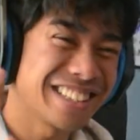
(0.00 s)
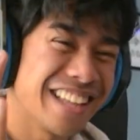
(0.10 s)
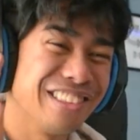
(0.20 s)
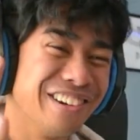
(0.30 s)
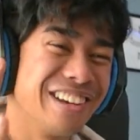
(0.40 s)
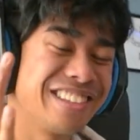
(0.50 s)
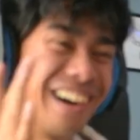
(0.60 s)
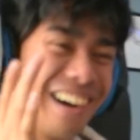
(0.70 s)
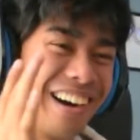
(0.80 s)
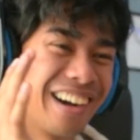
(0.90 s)
let Loid
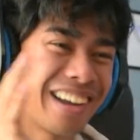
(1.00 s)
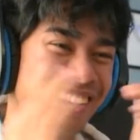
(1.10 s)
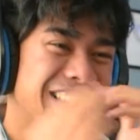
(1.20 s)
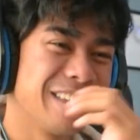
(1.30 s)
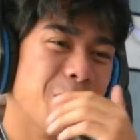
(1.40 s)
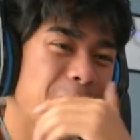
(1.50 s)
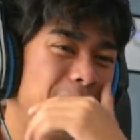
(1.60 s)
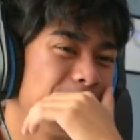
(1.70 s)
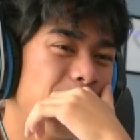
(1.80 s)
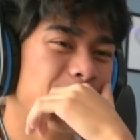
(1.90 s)
talk. He
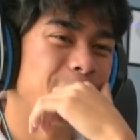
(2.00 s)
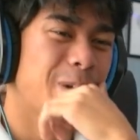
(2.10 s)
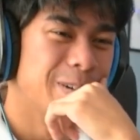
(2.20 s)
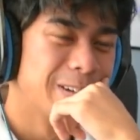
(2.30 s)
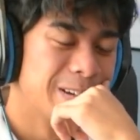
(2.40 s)
won't.